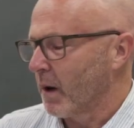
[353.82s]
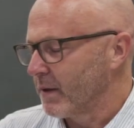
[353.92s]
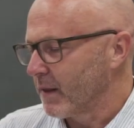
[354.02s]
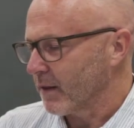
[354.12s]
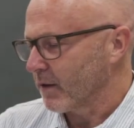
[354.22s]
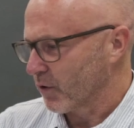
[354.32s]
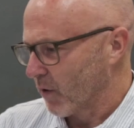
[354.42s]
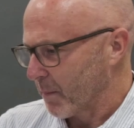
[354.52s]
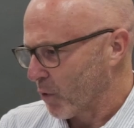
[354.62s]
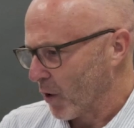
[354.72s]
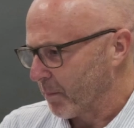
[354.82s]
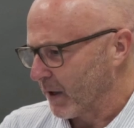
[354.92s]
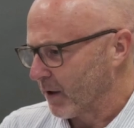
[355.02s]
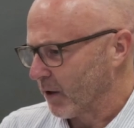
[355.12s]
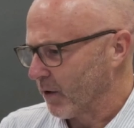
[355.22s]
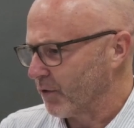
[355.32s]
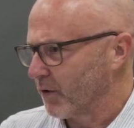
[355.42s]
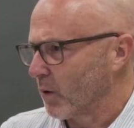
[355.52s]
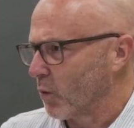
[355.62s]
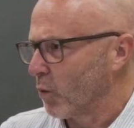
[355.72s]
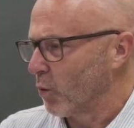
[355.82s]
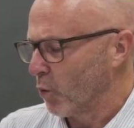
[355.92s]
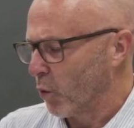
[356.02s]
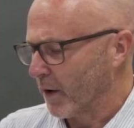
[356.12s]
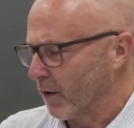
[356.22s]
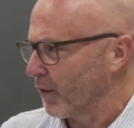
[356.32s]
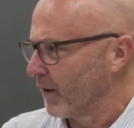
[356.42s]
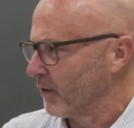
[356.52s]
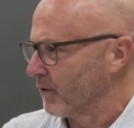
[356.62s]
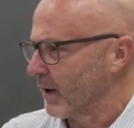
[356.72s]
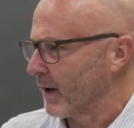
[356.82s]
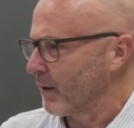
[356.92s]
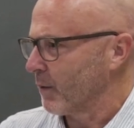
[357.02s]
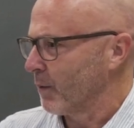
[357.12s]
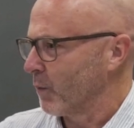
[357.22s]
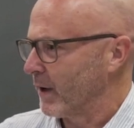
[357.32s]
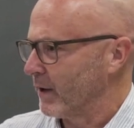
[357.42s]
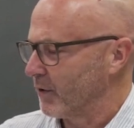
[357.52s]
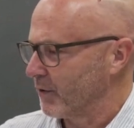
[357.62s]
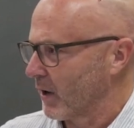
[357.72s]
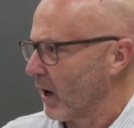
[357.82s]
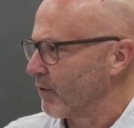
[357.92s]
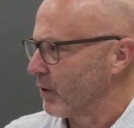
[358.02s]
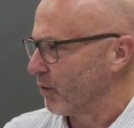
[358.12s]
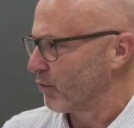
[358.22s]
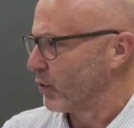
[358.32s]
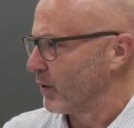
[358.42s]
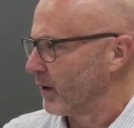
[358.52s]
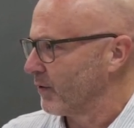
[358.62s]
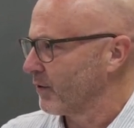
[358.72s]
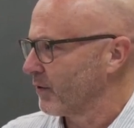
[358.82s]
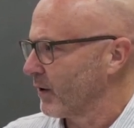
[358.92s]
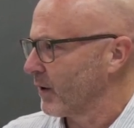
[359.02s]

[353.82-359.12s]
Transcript: I mean that's a great point, because one of the things that we discovered through this